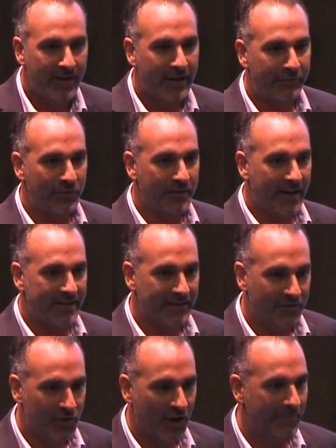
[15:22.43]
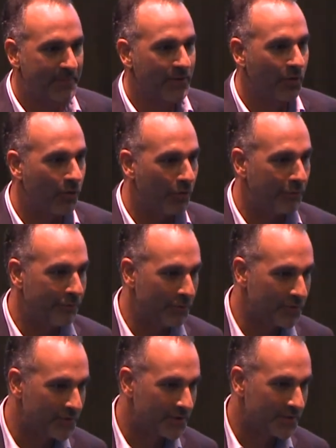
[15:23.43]
If you guys have shopped in a Whole
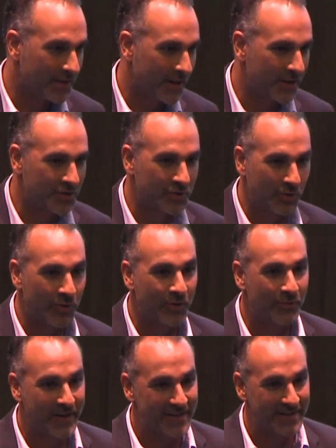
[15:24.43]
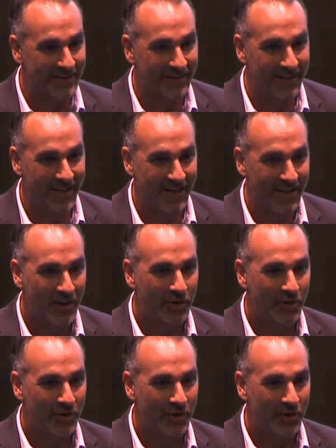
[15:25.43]
Foods store recently,